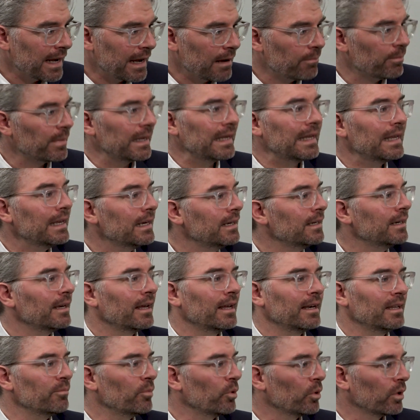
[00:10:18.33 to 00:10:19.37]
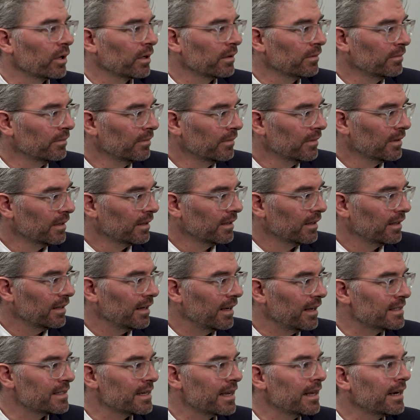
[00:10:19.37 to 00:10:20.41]
can't be hidden anymore.
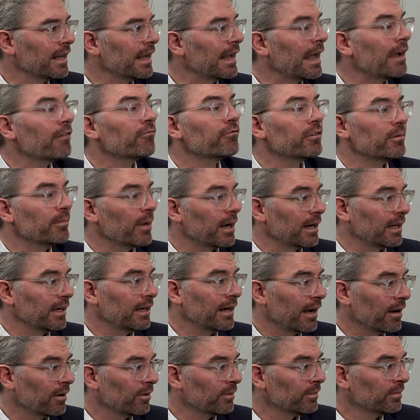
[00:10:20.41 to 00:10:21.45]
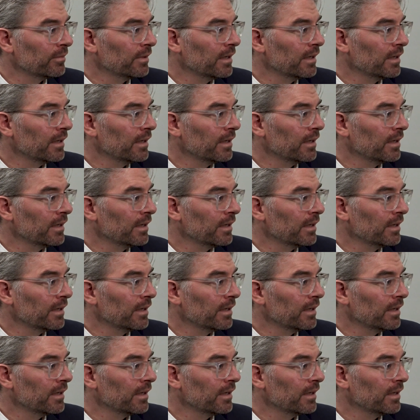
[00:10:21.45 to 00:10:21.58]
It's hitting everybody now.